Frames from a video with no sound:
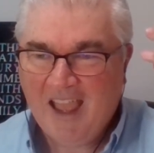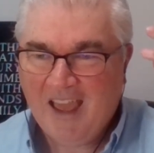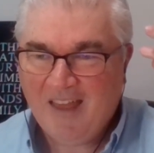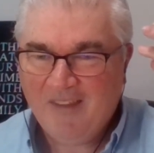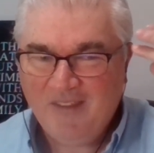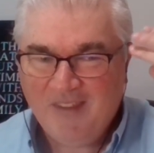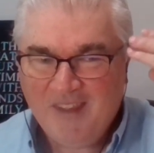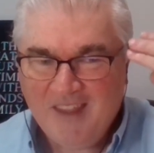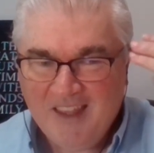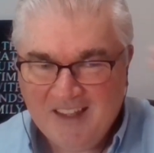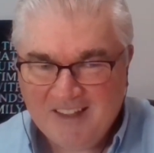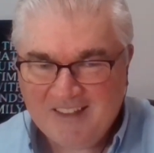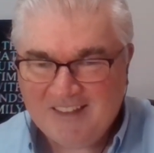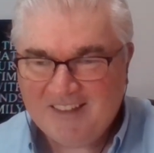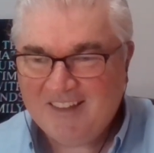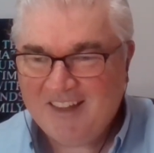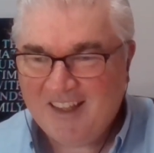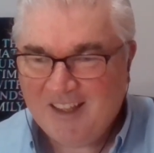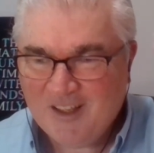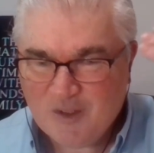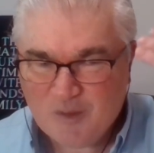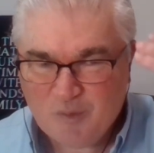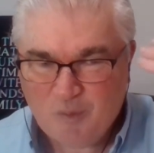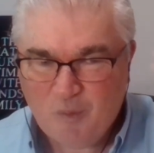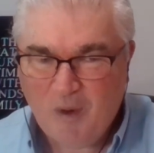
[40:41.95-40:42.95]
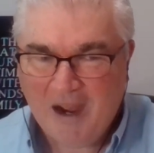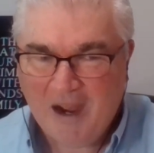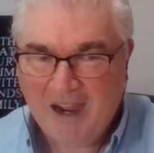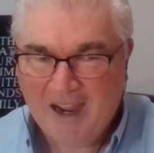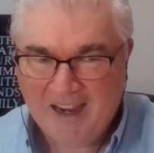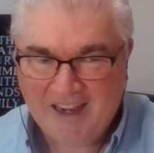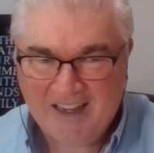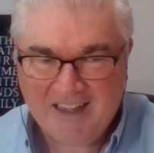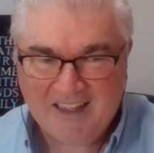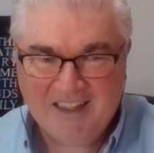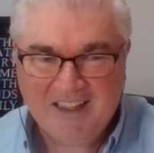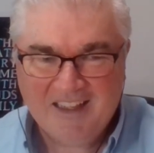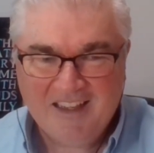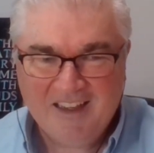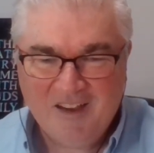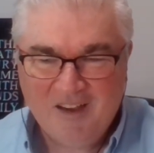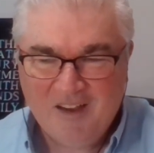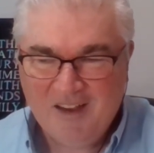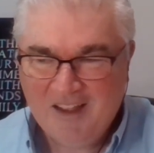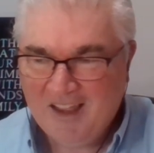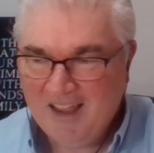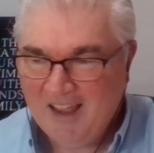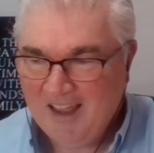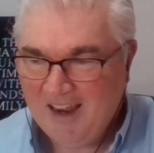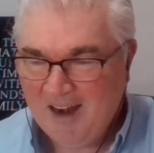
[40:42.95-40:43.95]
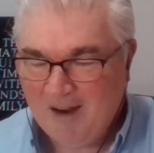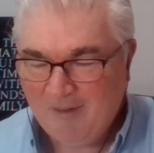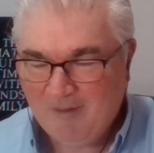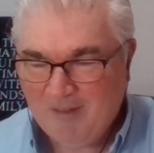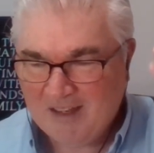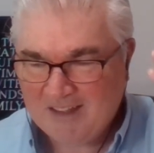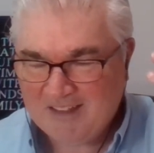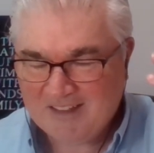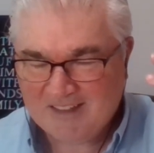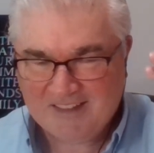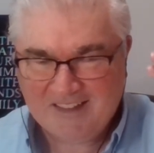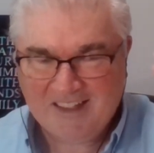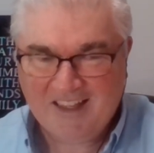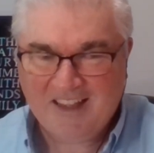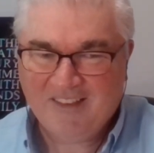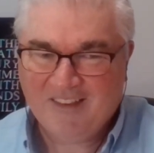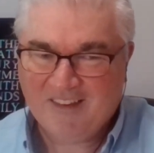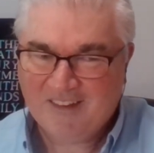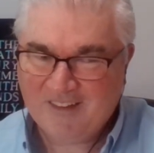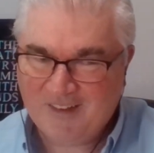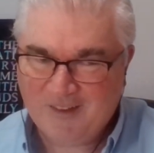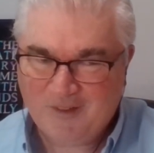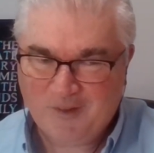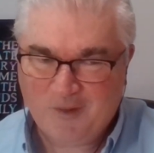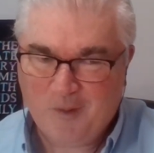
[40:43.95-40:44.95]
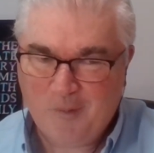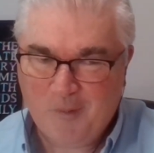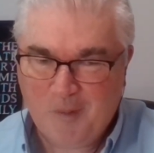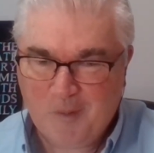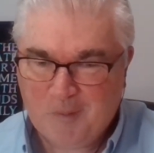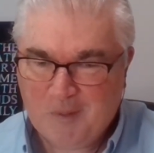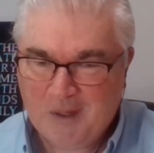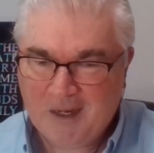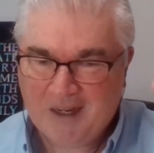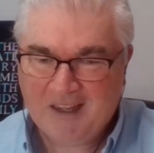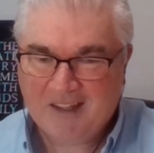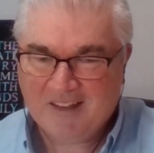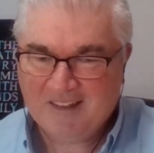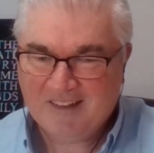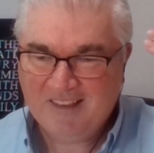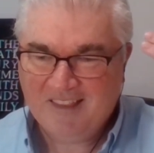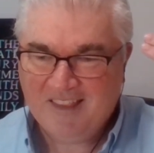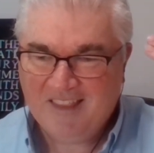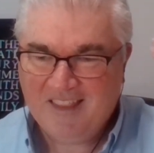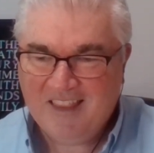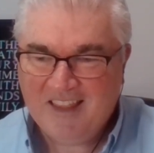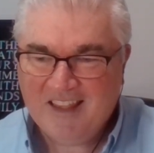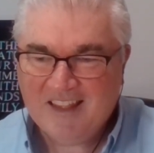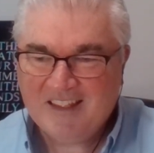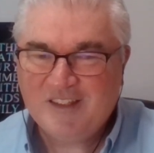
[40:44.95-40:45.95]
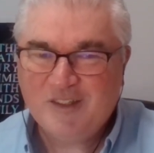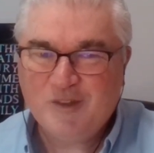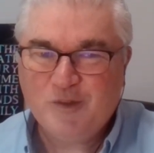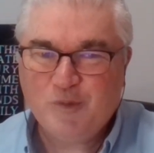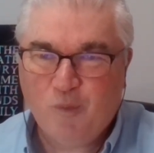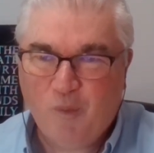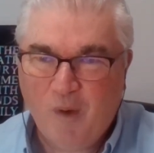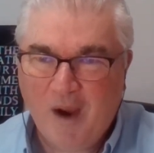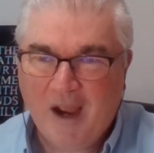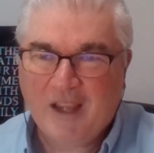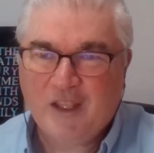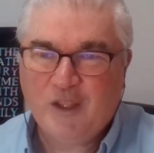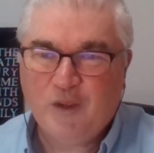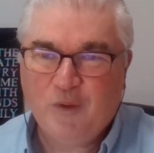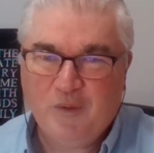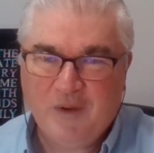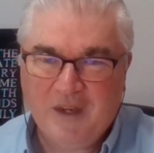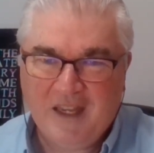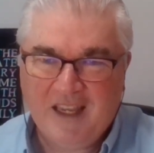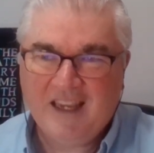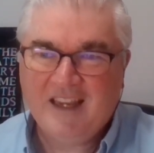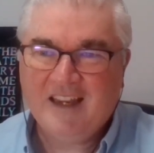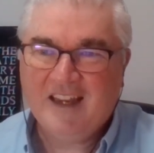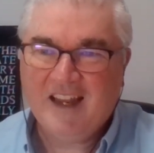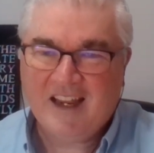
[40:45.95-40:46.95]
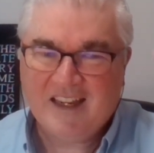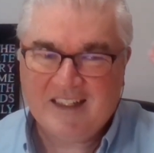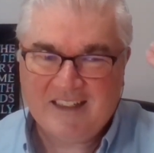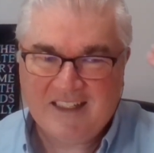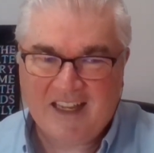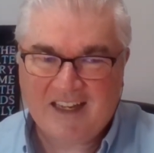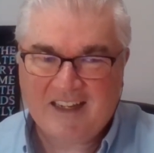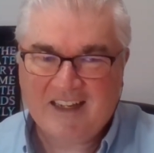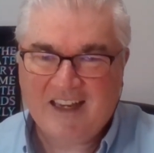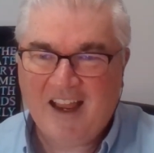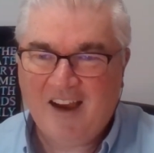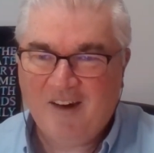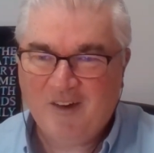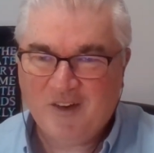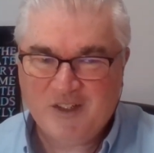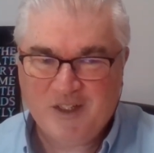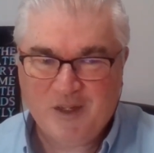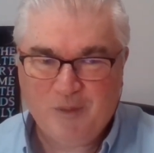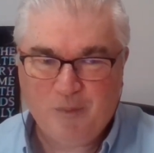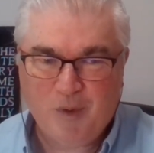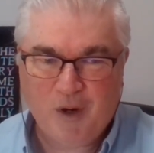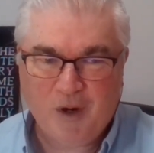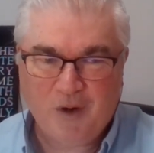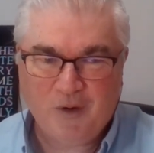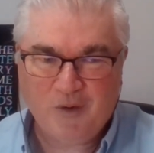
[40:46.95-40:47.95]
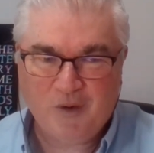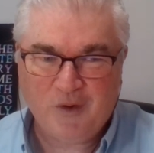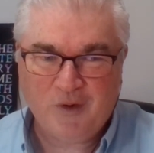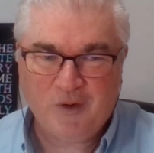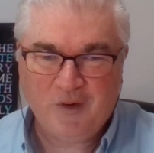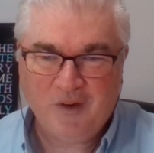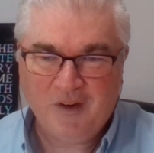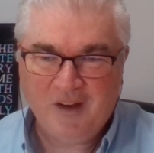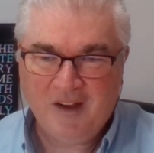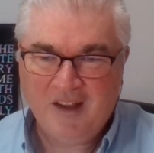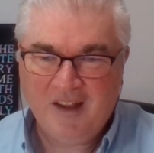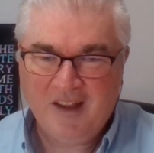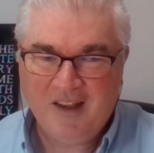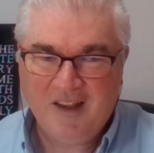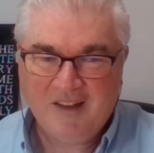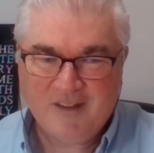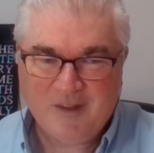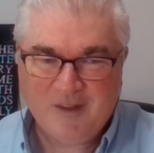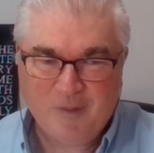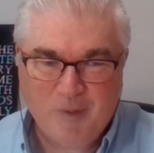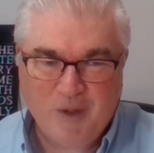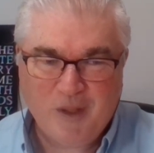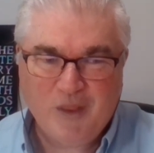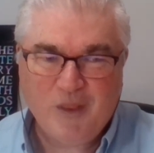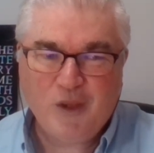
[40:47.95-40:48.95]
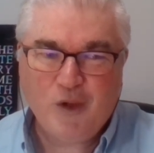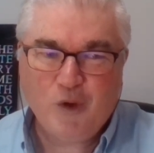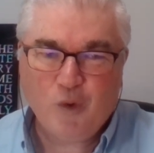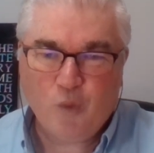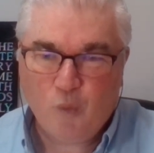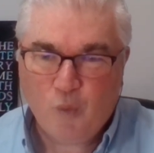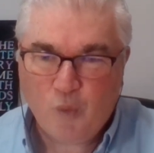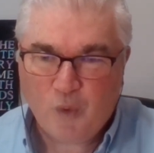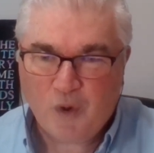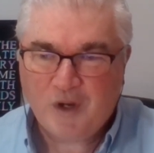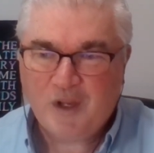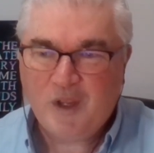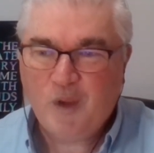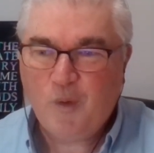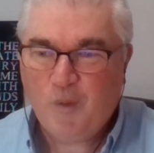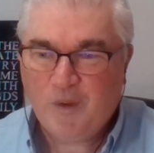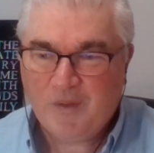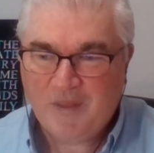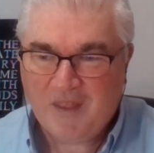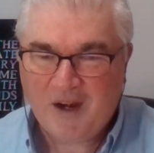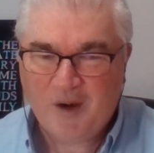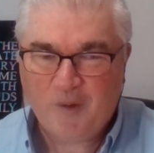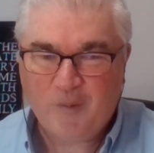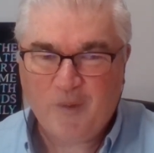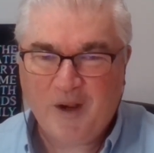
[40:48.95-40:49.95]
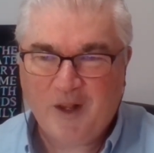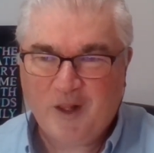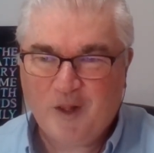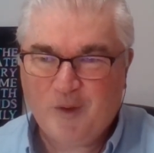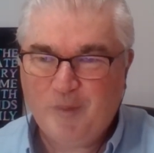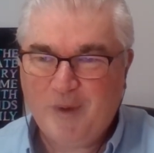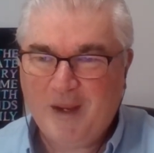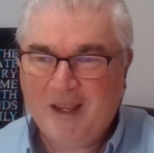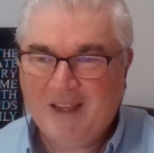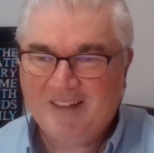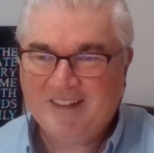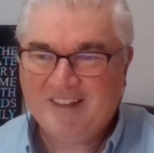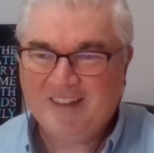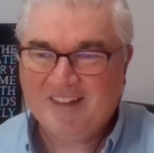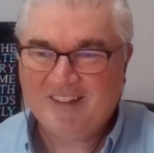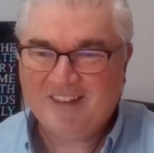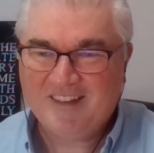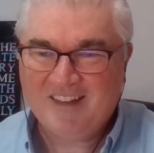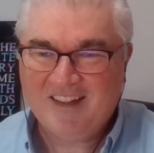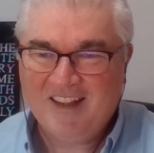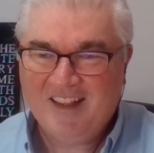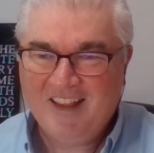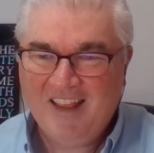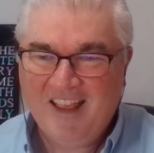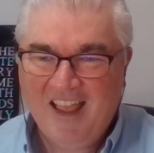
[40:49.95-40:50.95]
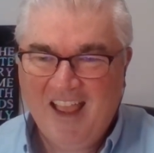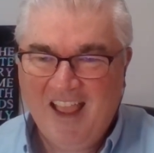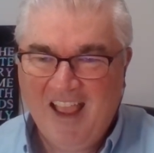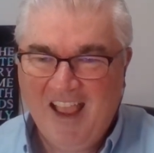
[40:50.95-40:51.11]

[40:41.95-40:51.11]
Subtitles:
And this is why, and I'm not just saying this because you're on my podcast, this is why you need a technology partner, somebody that you're working with on a regular basis,